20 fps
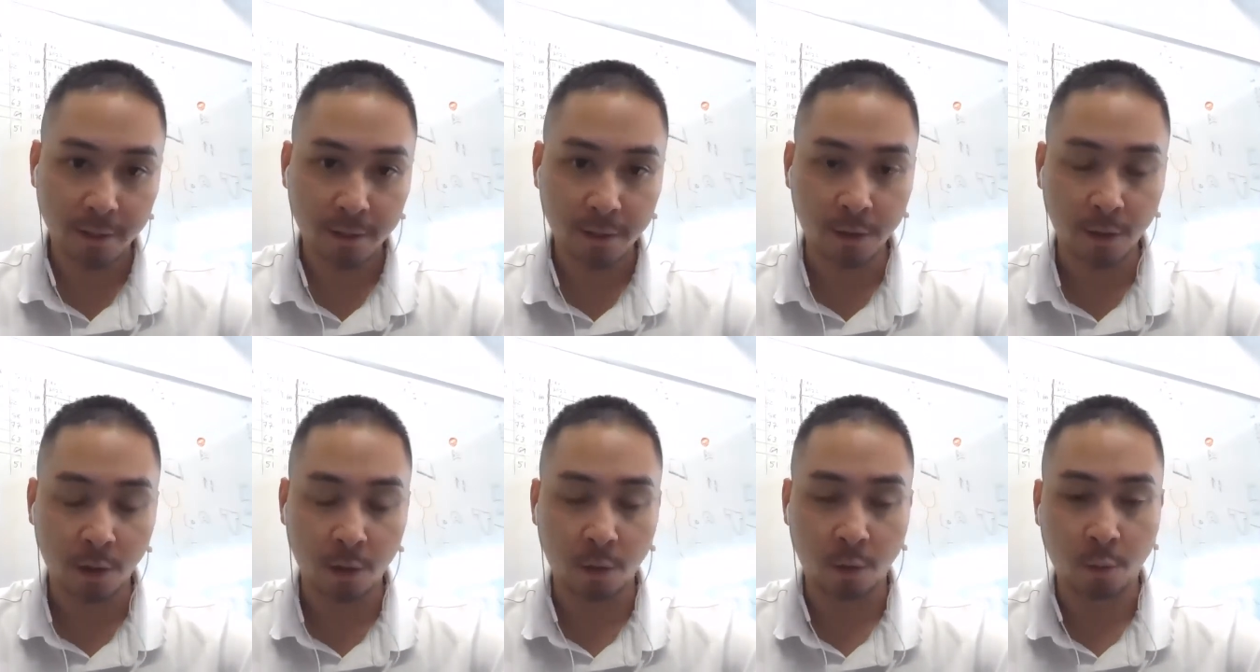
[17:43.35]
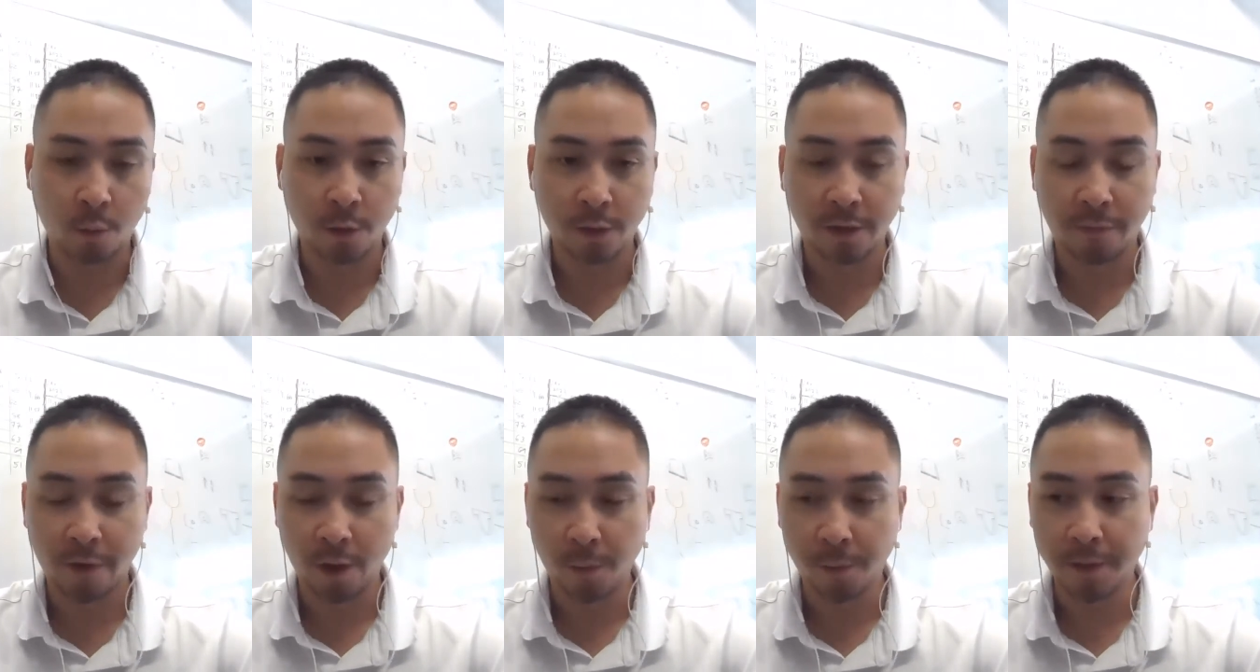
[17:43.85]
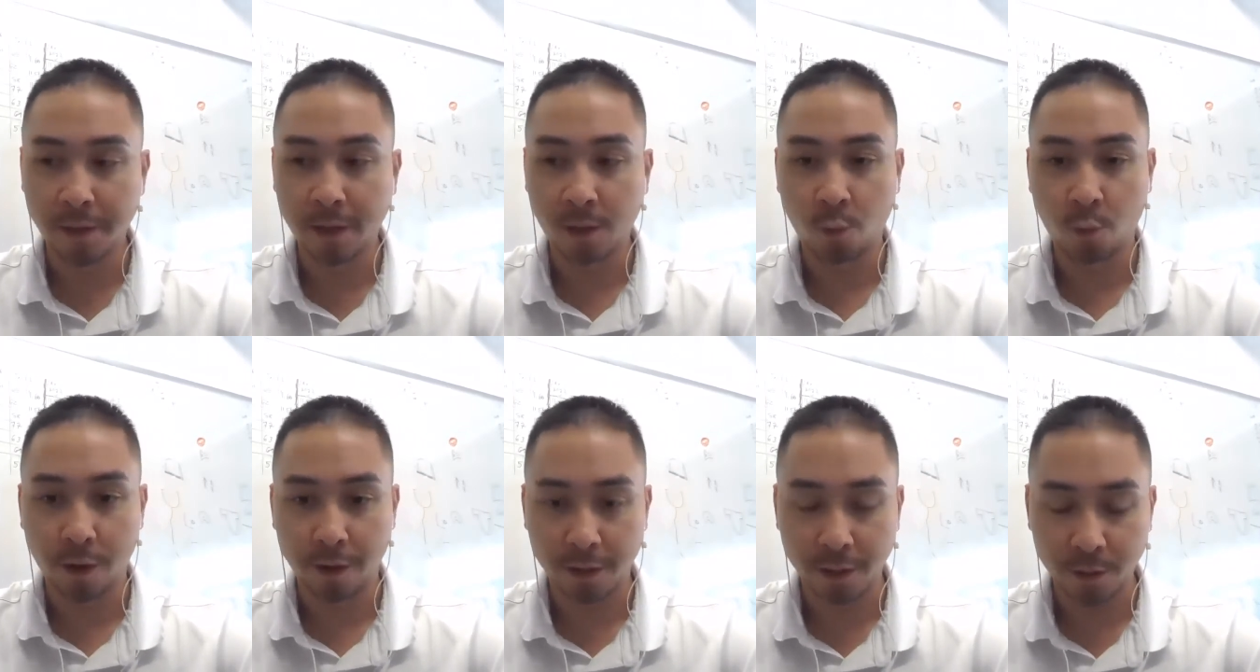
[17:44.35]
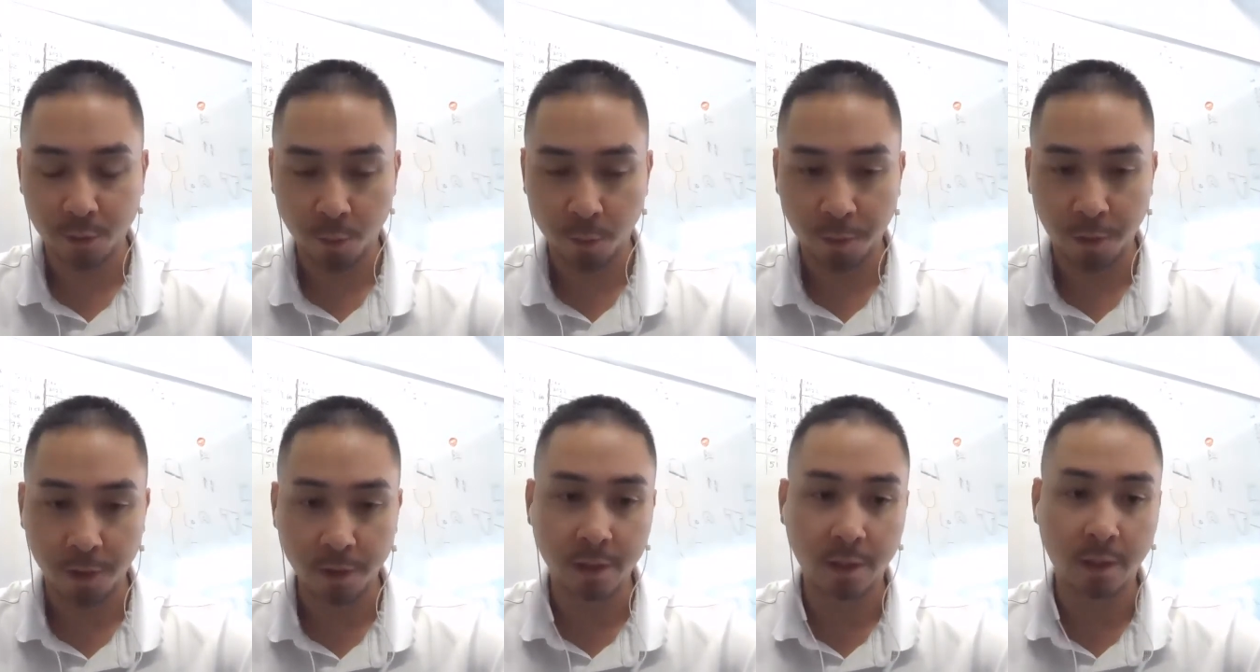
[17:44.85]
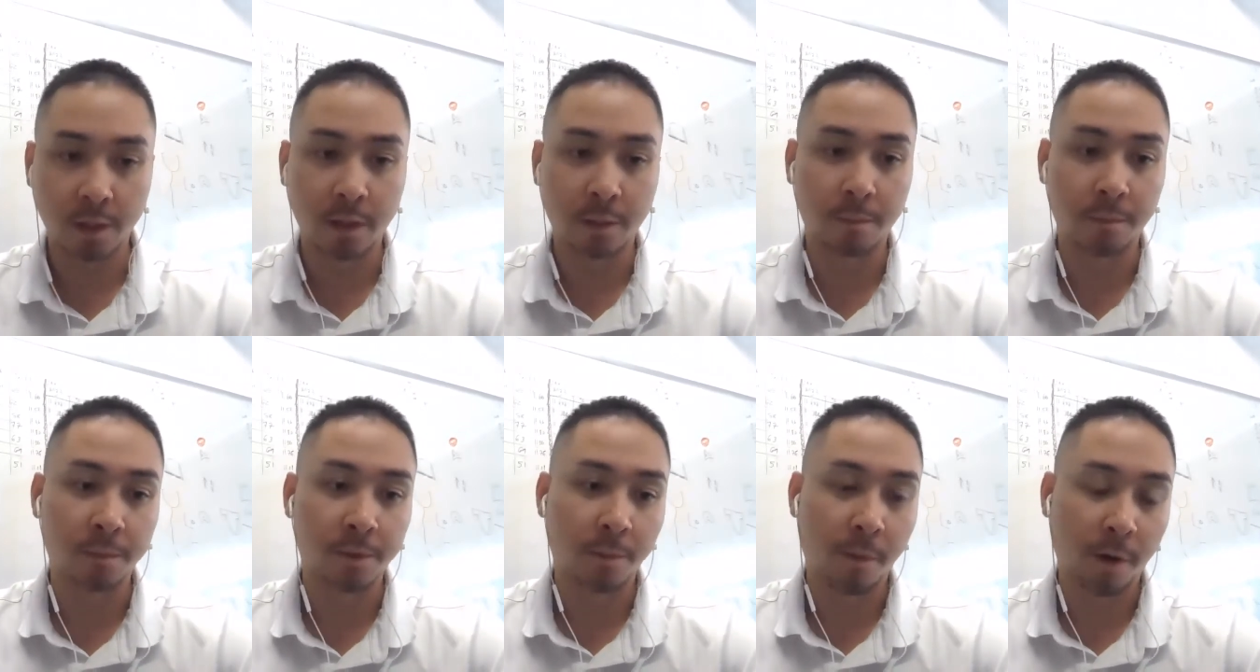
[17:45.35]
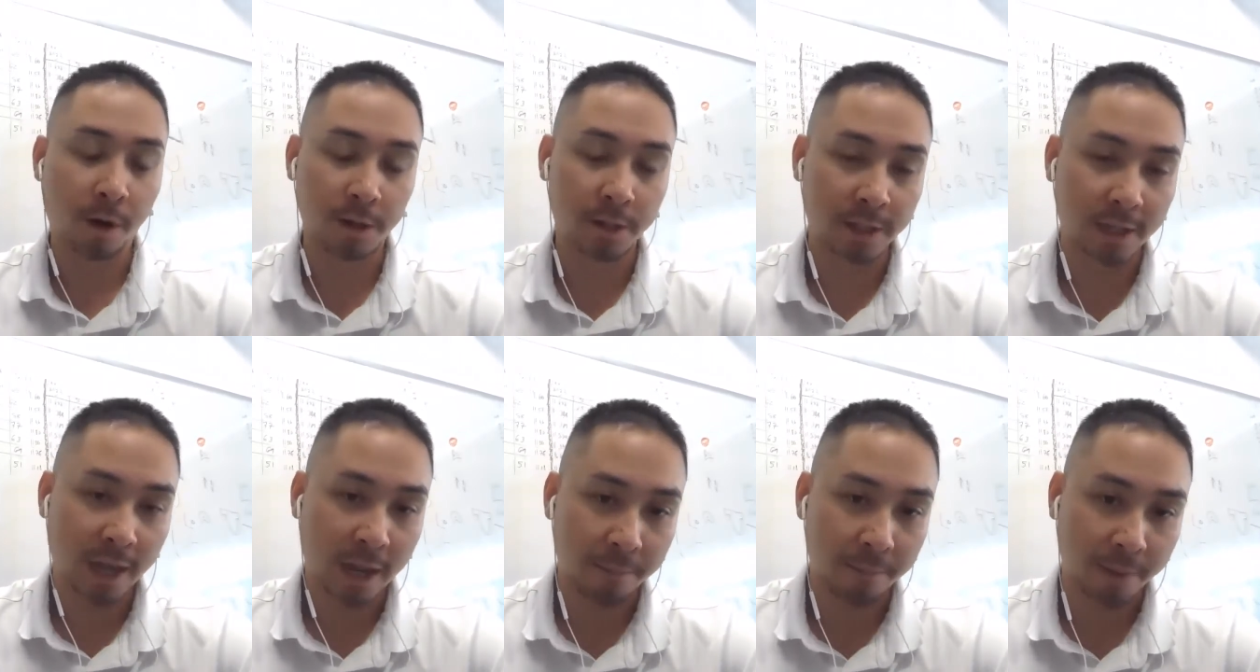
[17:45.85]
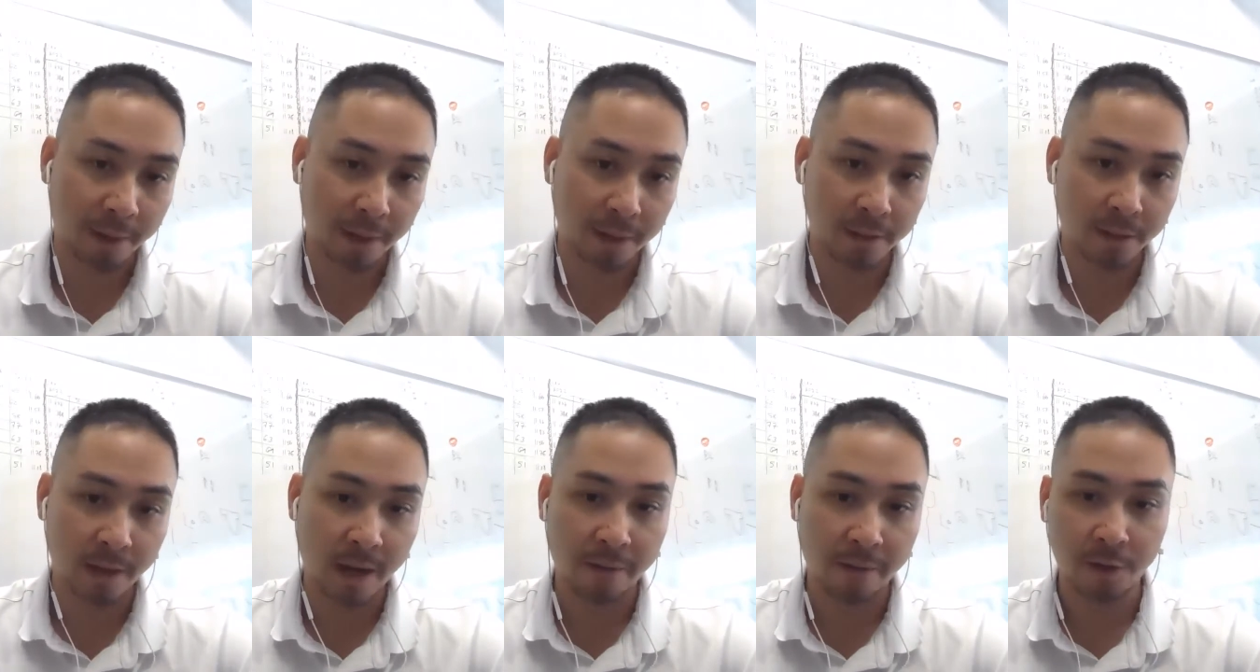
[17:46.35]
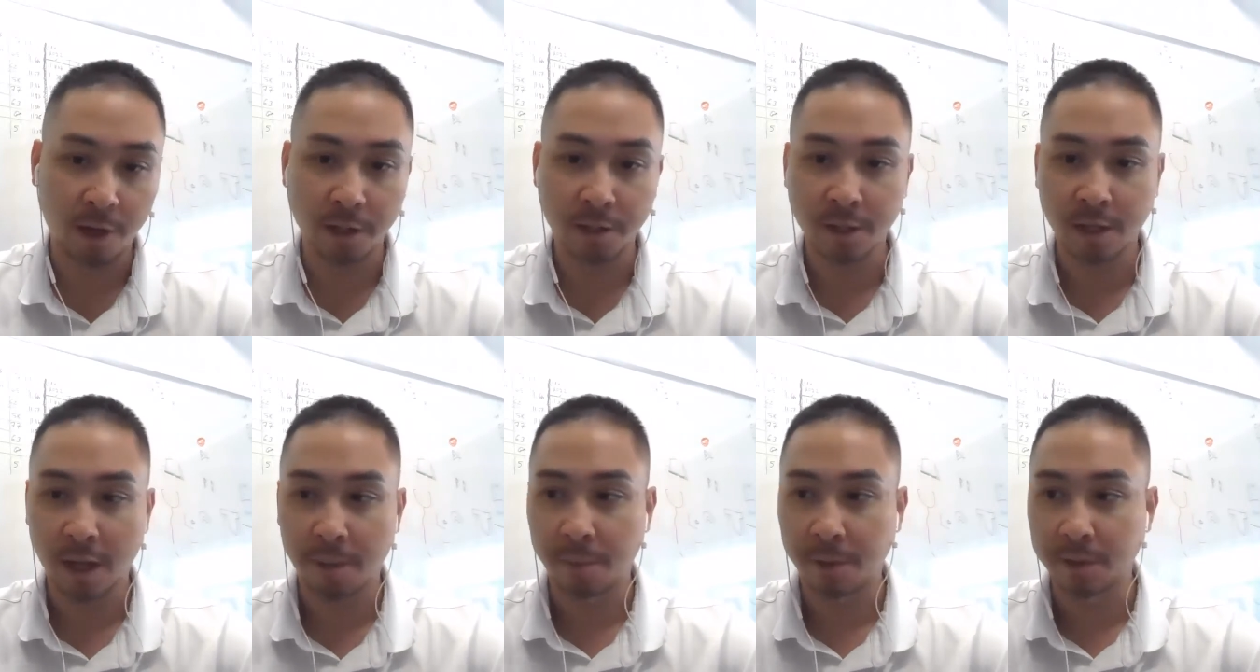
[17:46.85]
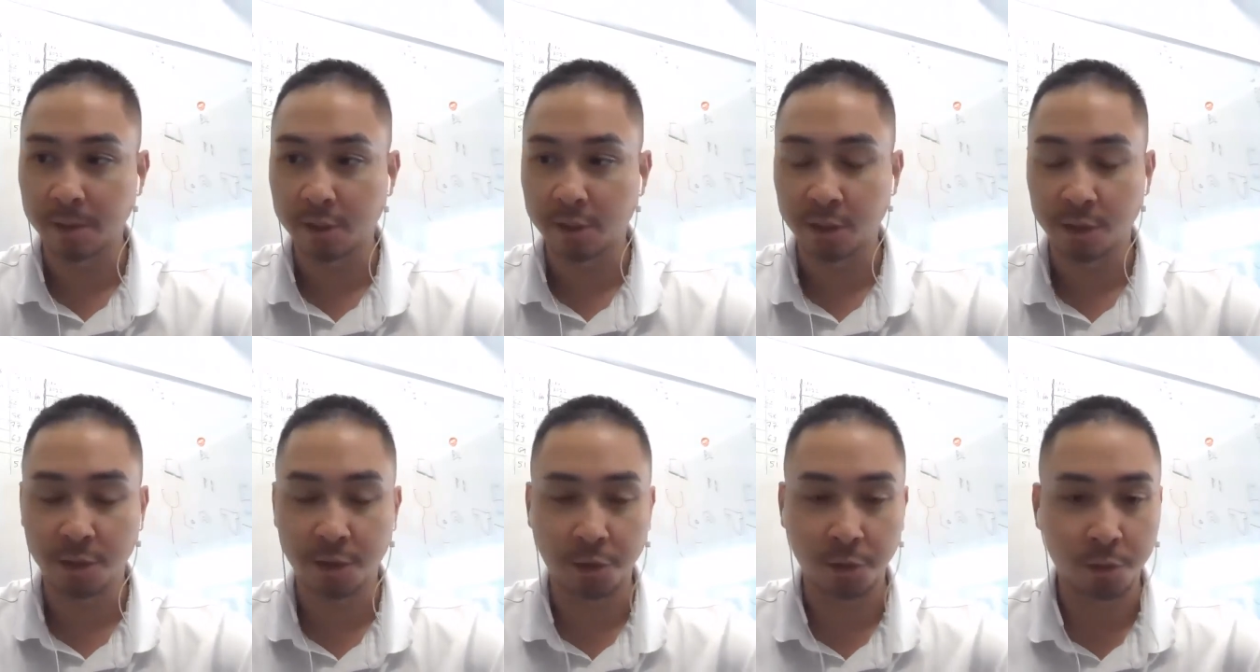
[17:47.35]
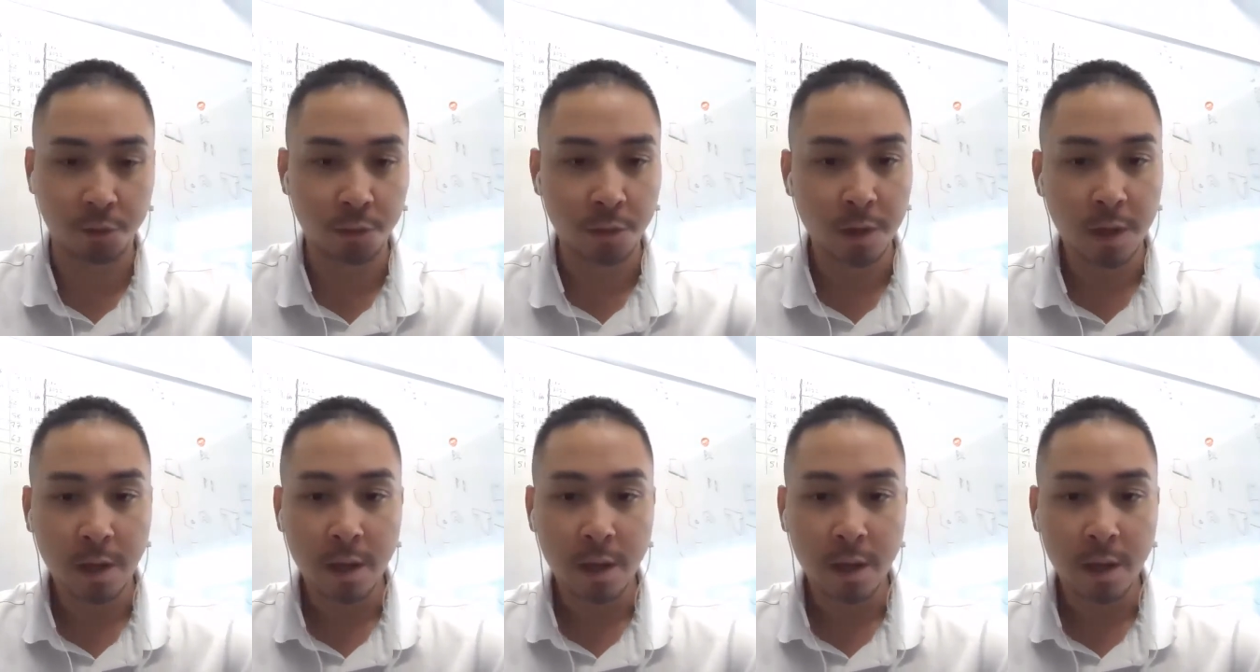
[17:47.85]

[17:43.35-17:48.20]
So we're developing that awareness. We're building the marketing campaigns and the advertising campaigns just to